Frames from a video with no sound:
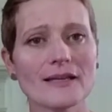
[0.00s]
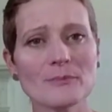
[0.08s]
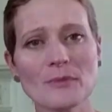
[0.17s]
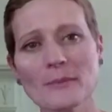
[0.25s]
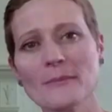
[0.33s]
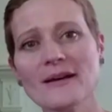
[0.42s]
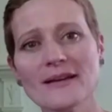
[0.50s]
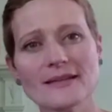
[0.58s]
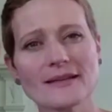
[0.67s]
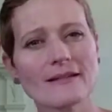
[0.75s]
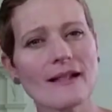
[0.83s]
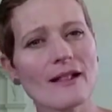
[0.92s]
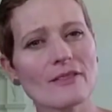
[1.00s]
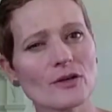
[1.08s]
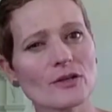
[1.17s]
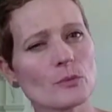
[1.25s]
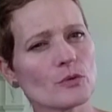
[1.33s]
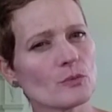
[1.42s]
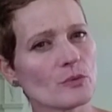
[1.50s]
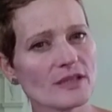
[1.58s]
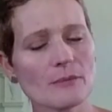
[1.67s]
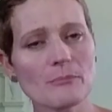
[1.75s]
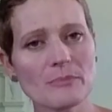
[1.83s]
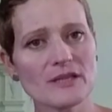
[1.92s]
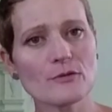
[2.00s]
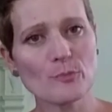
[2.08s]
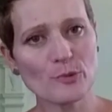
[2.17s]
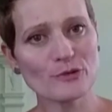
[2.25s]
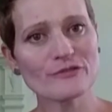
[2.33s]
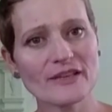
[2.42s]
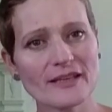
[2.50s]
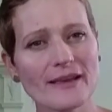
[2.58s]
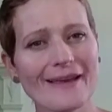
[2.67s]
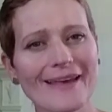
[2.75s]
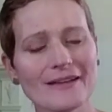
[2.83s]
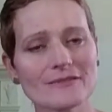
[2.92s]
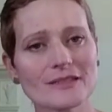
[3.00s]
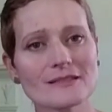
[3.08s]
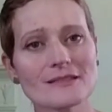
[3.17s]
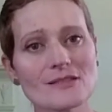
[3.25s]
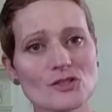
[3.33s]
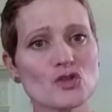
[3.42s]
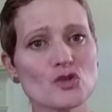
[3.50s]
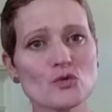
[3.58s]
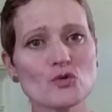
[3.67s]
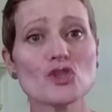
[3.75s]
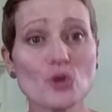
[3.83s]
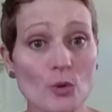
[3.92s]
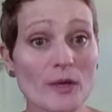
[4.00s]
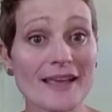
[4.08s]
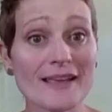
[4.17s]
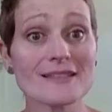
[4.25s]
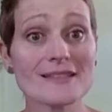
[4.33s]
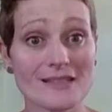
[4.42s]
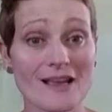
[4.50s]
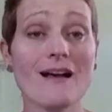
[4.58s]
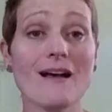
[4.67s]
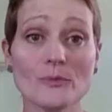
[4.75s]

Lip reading: in my mind I thought it would really be the perfect canvas to showcase